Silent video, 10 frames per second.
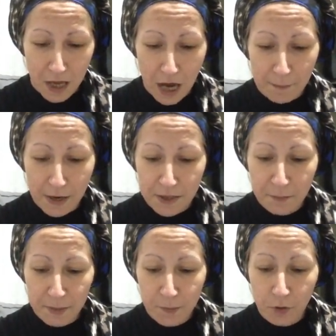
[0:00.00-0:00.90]
among the
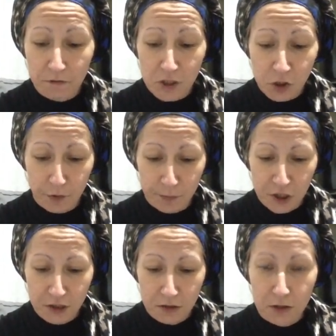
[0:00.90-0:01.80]
people of the
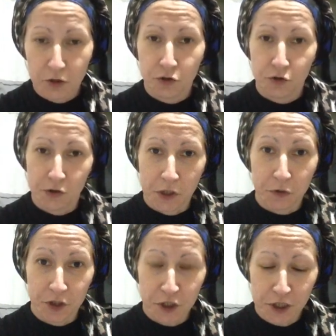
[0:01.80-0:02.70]
scripture, Jews and
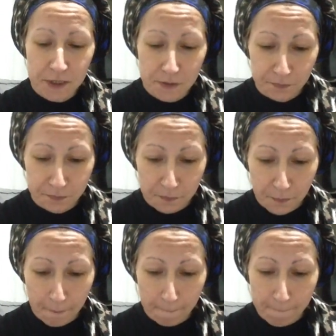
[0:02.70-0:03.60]
Christians,
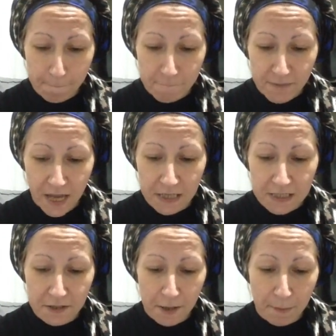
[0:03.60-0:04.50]

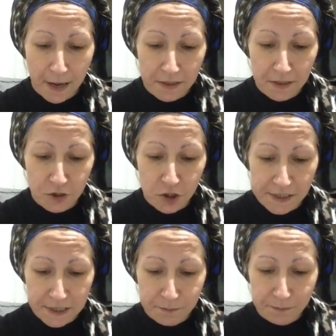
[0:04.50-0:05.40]
until they pay the
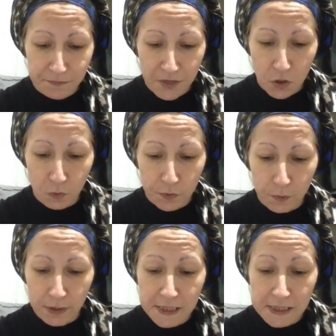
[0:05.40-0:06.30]
jizya with
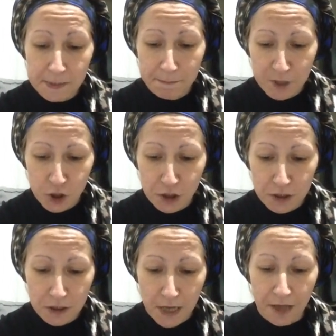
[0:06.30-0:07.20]
willing
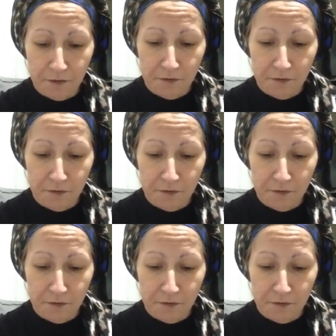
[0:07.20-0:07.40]
submission and